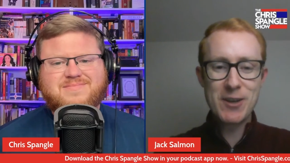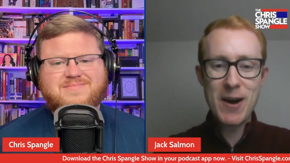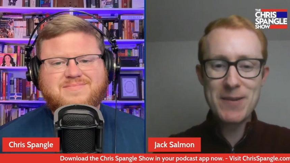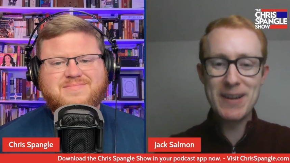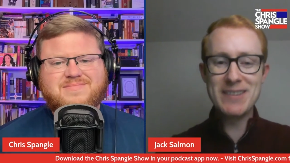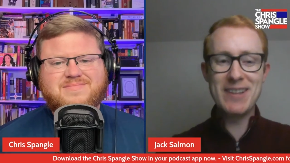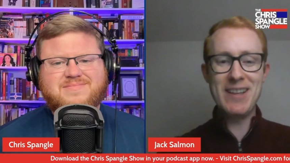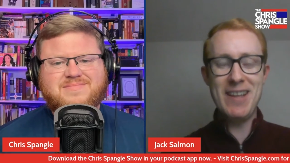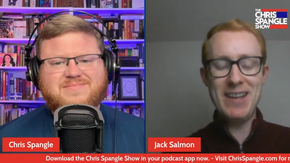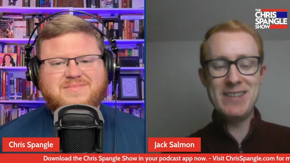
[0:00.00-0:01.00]
Speaker 1: So I, I,
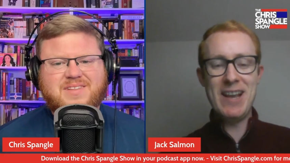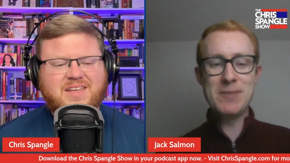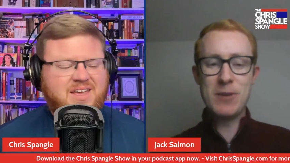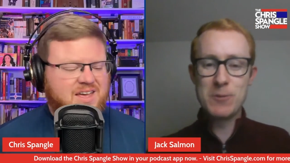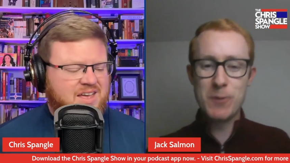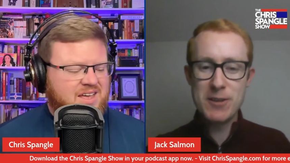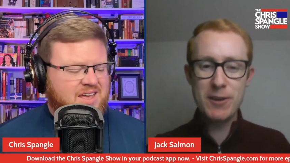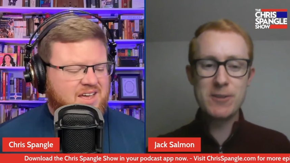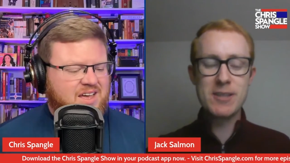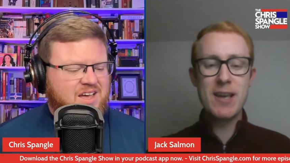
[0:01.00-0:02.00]
it's, it's one of
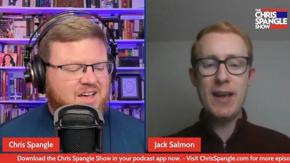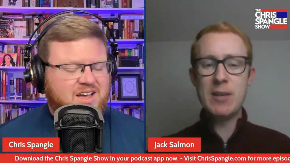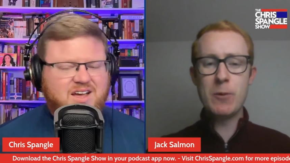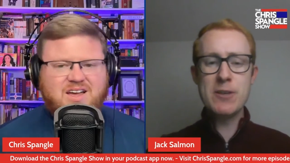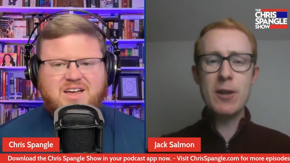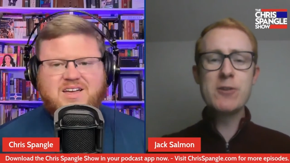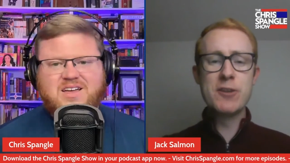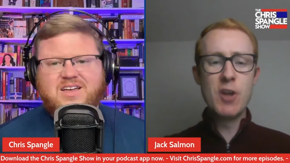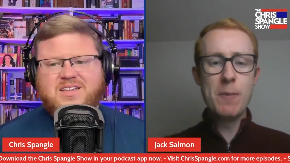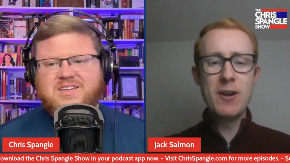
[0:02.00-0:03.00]
those it's one of those
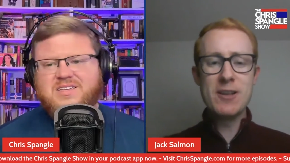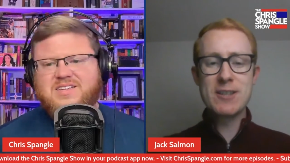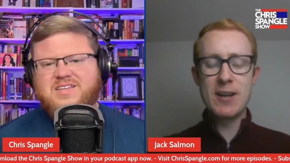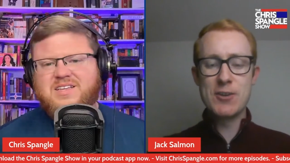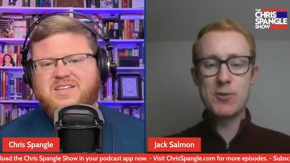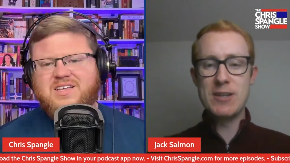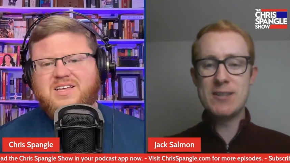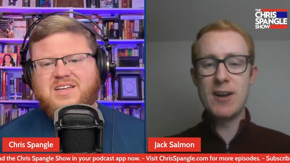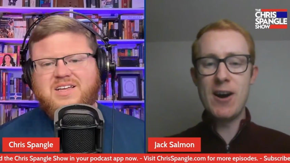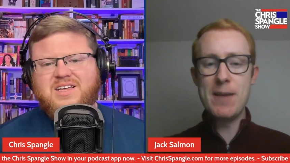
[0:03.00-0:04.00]
anomalous
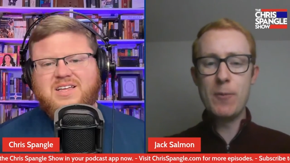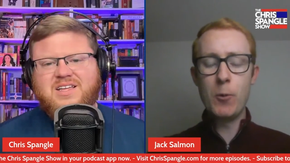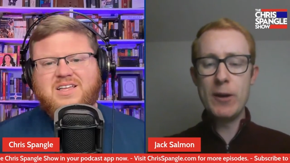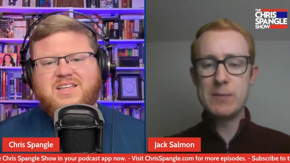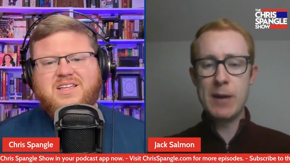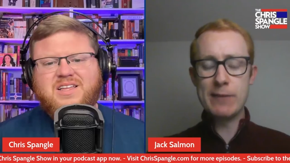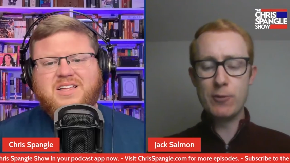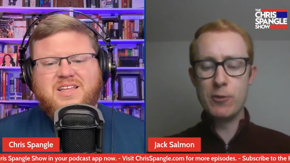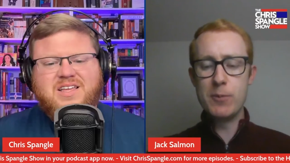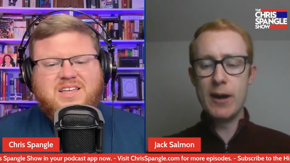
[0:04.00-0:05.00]
countries that I'm always
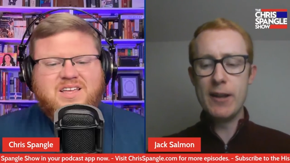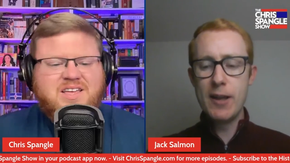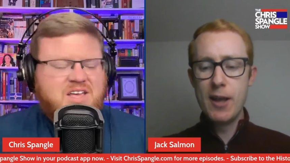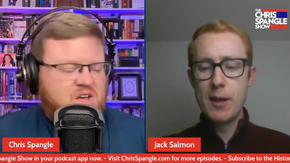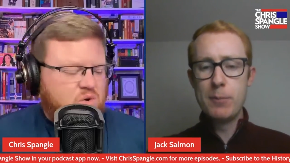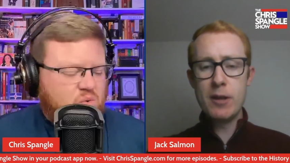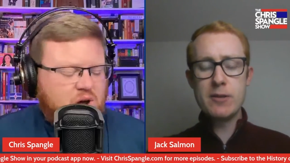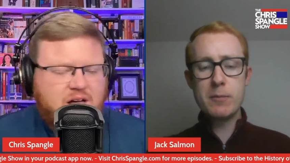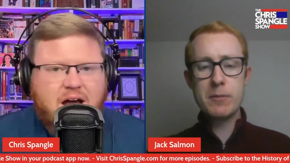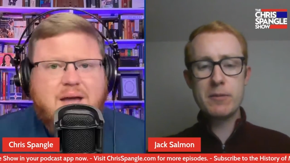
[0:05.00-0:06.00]
baffled by. But
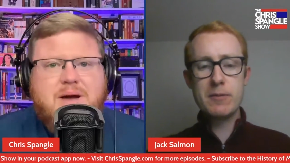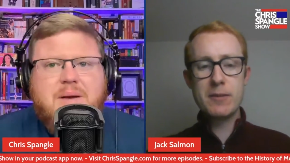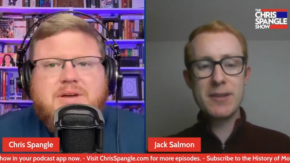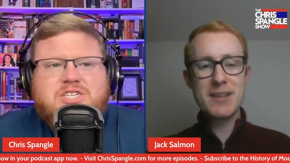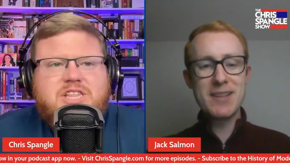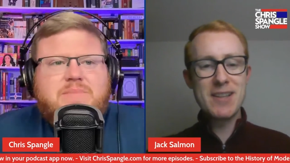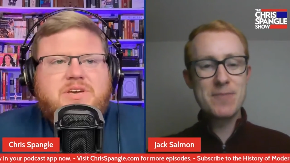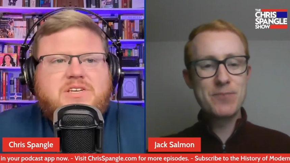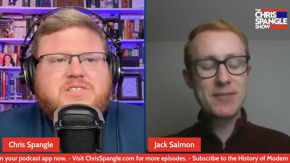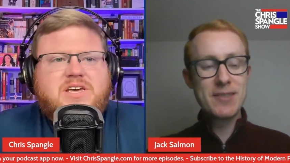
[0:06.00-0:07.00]
well,
Speaker 2: I, I mentioned that
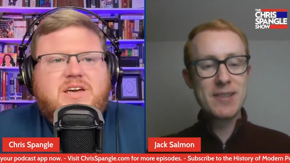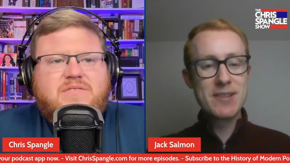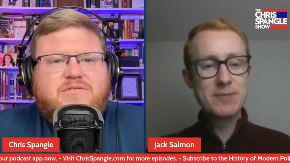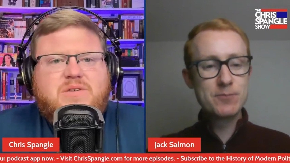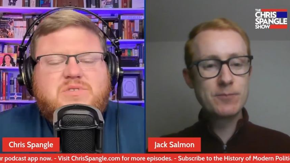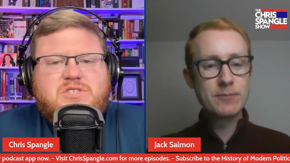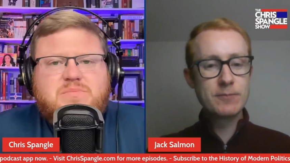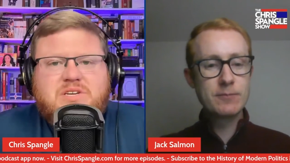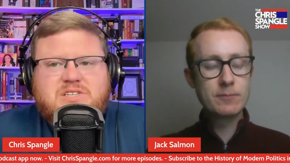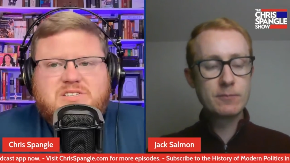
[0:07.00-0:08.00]
because they have famously
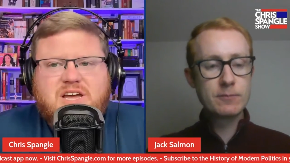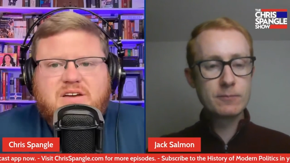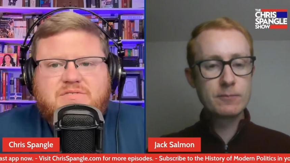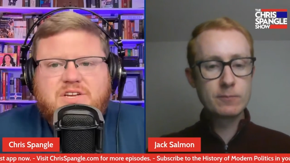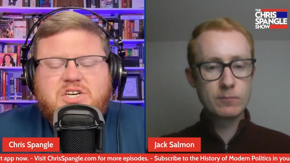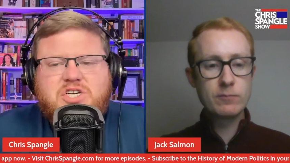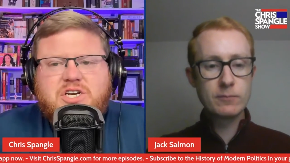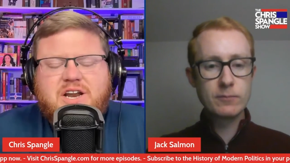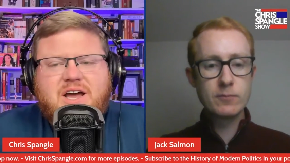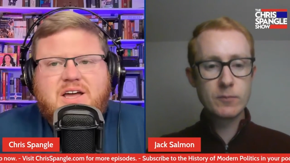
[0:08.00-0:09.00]
been in stagflation,
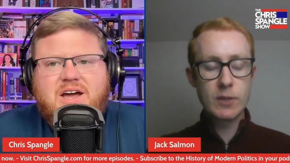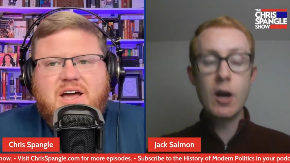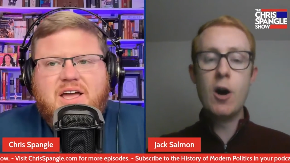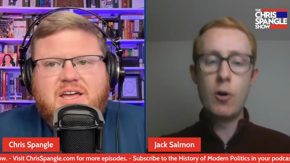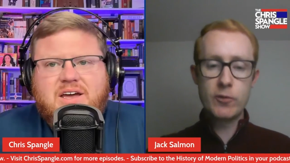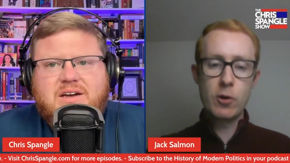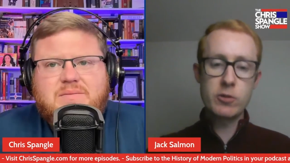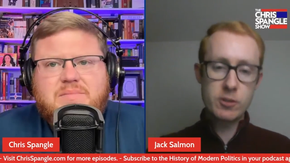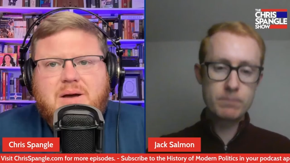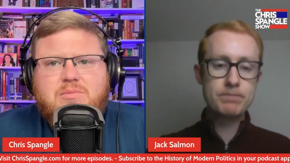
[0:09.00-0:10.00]
and I, I oh,
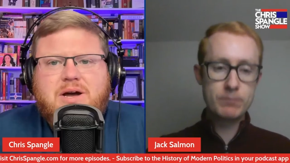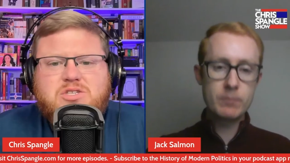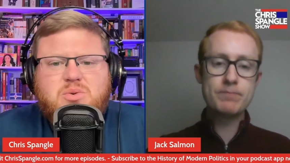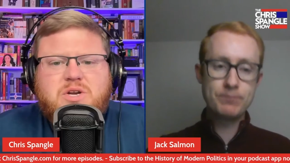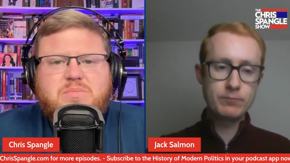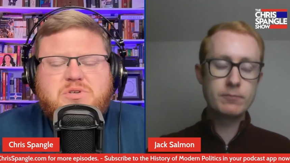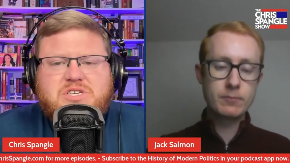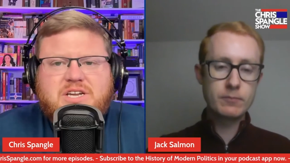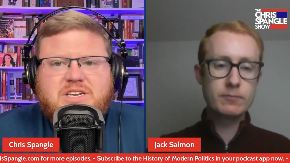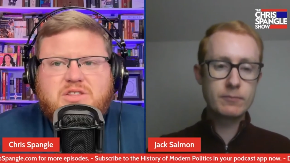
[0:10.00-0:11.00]
uh, I'm about twenty
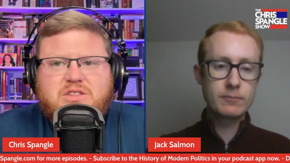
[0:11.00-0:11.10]
percent